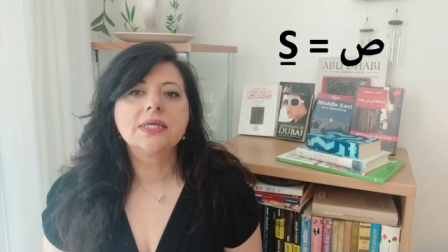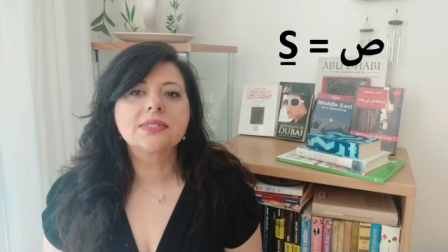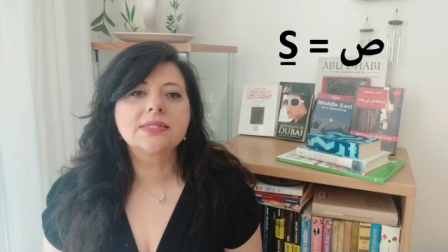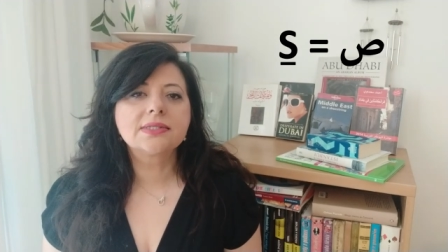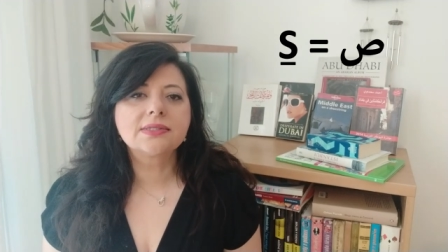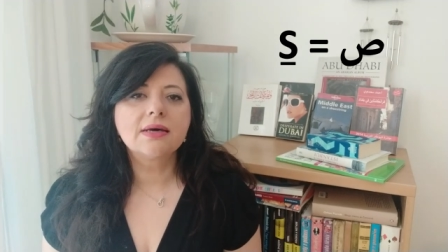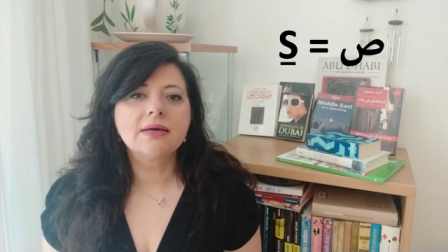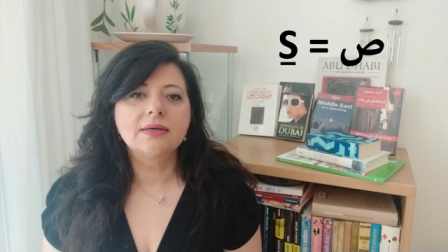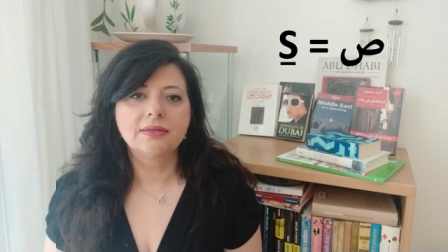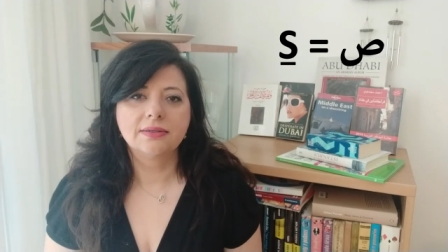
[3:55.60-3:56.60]
S.
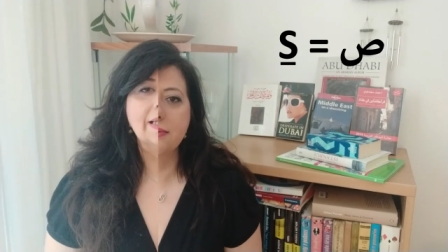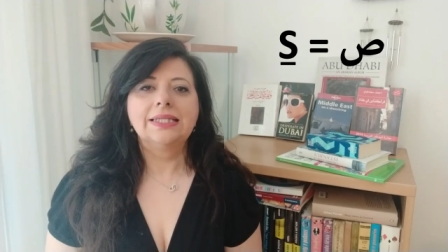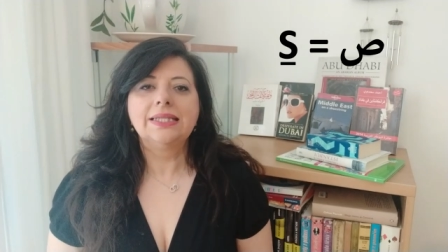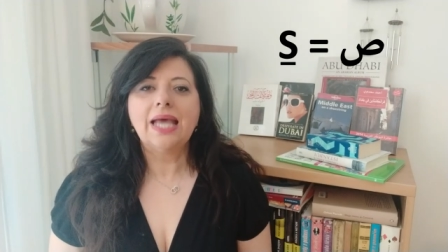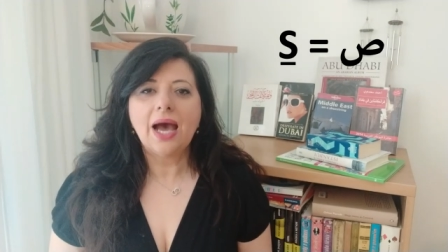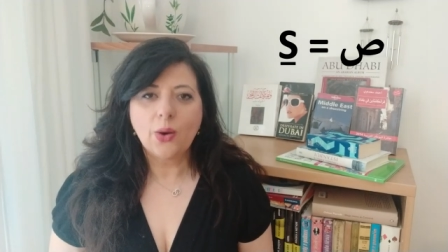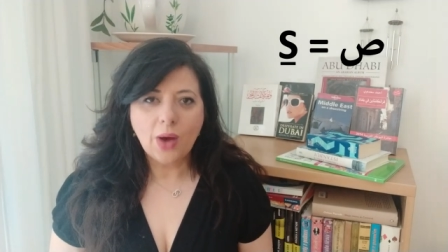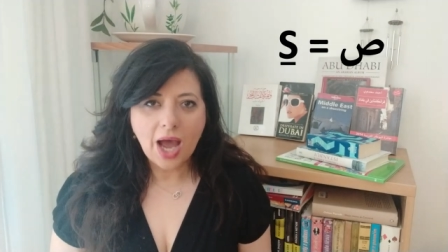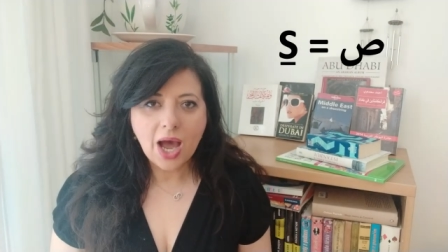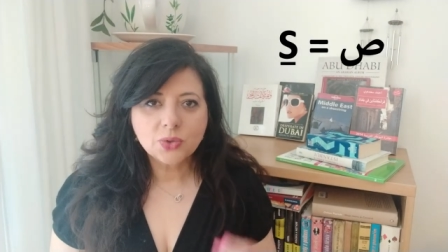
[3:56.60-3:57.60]
Now,
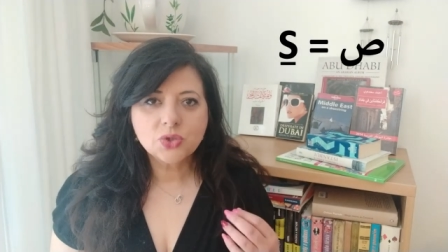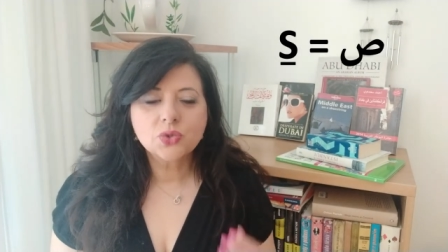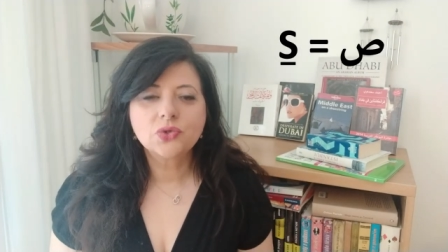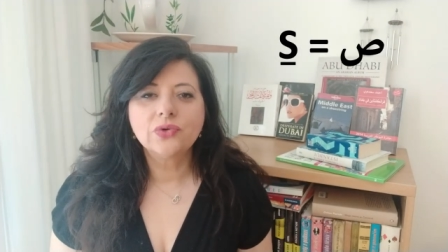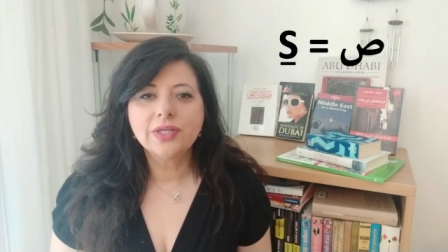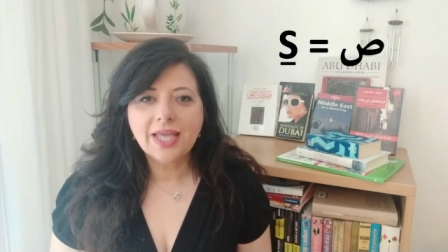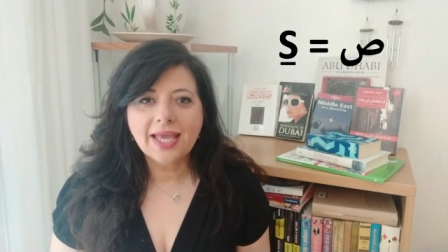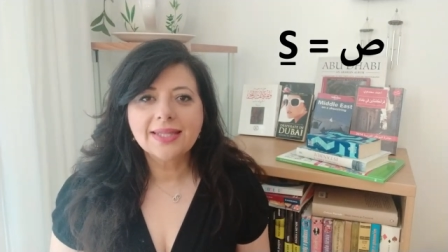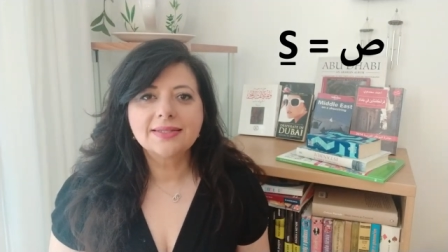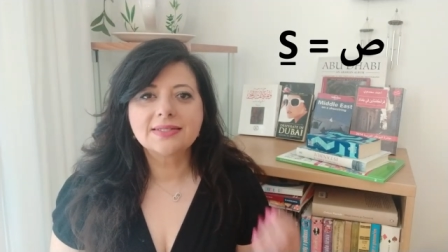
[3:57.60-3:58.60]
how to
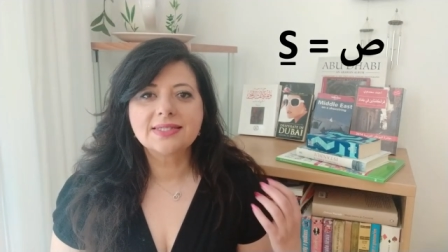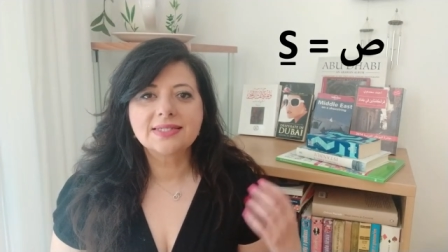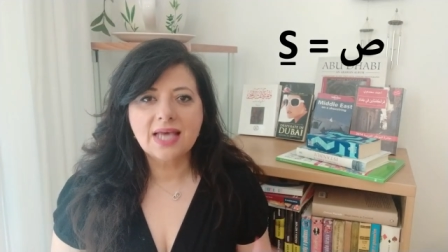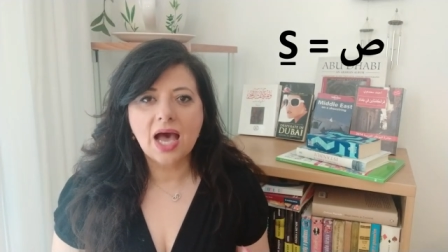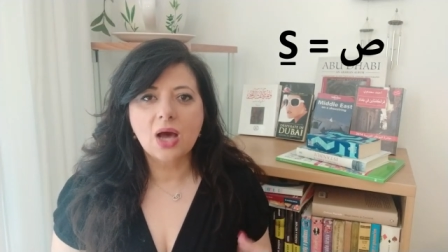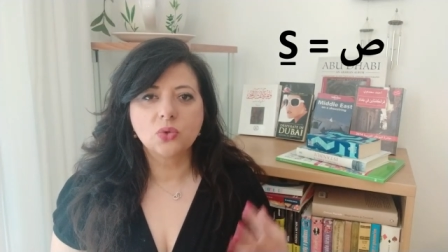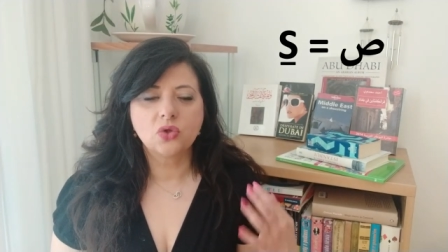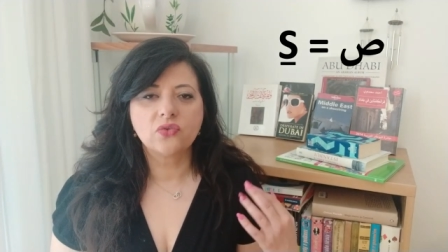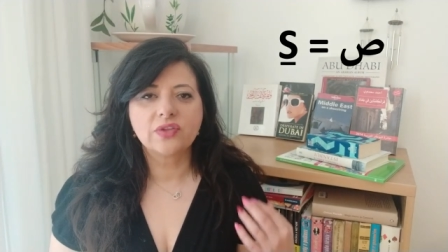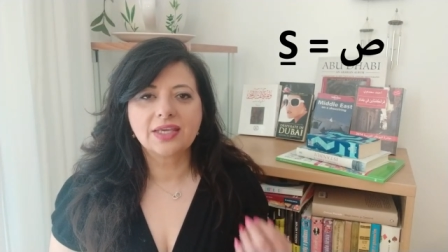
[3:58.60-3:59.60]
create the sound of the